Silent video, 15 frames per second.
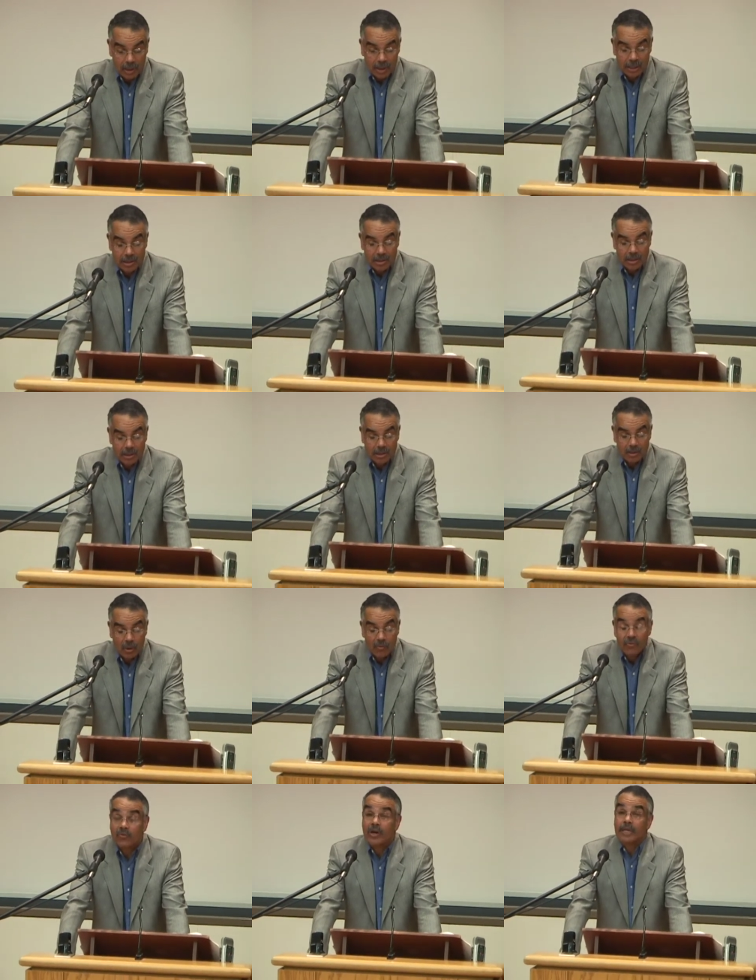It so
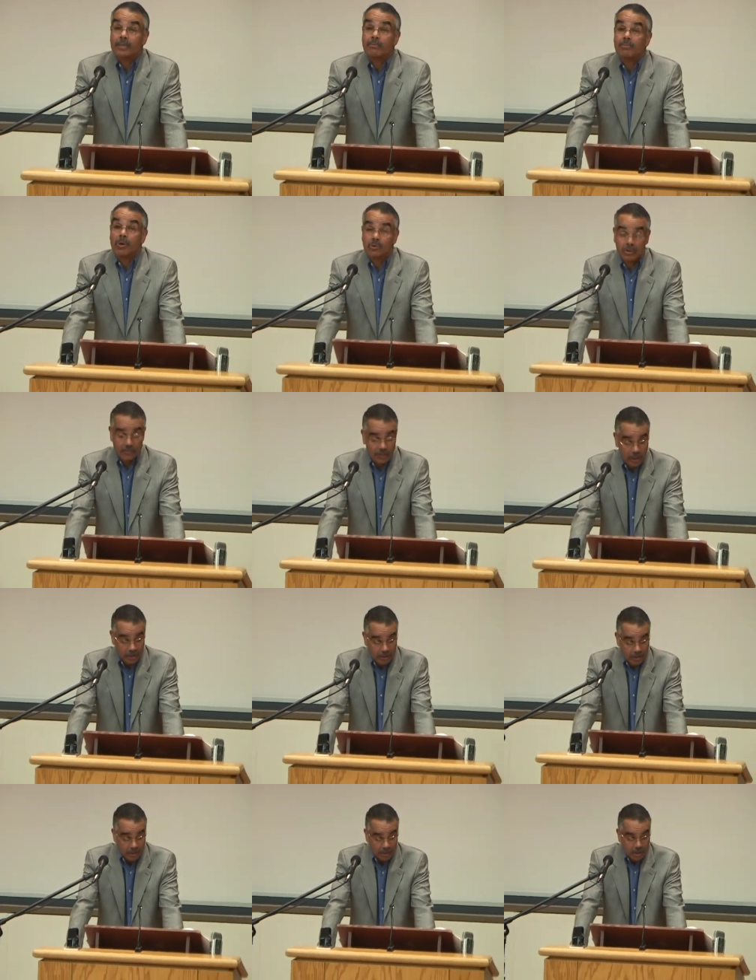frightened both of
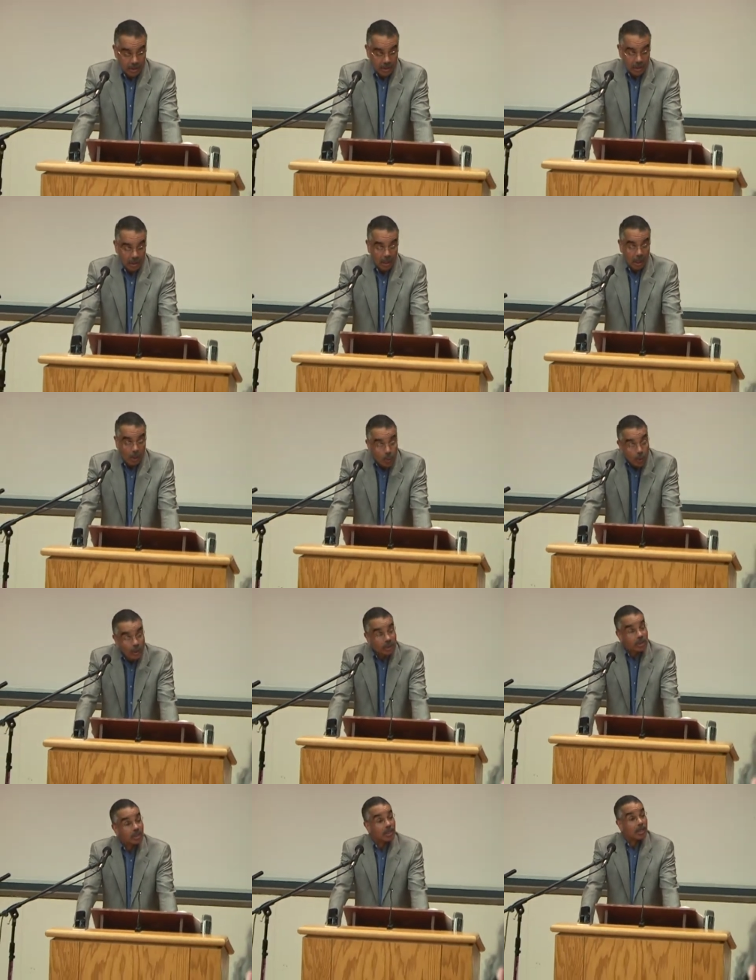us a
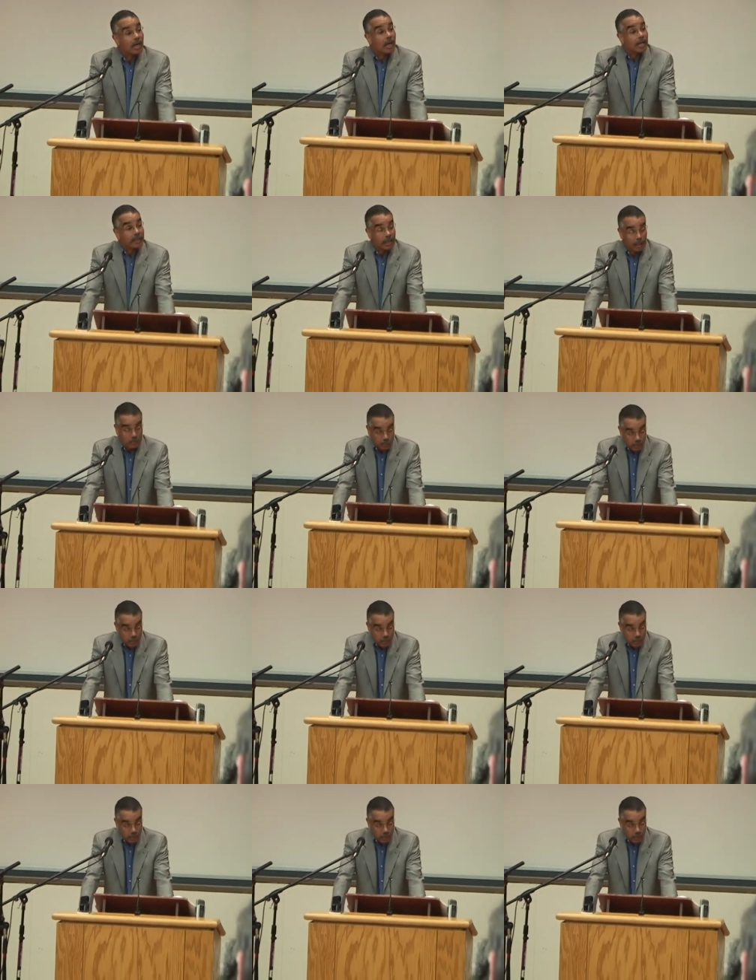wish I now